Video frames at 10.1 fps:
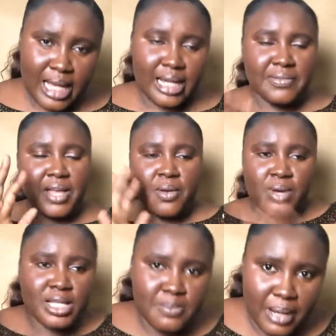And after it
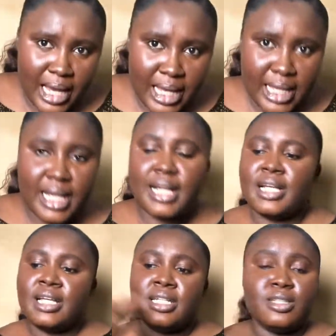went blank,
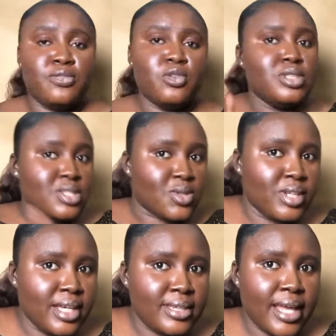the phone
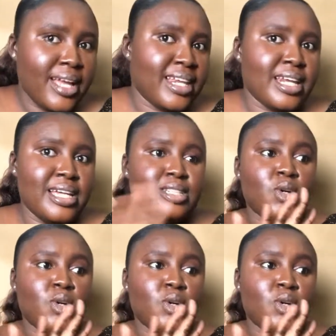disconnected and I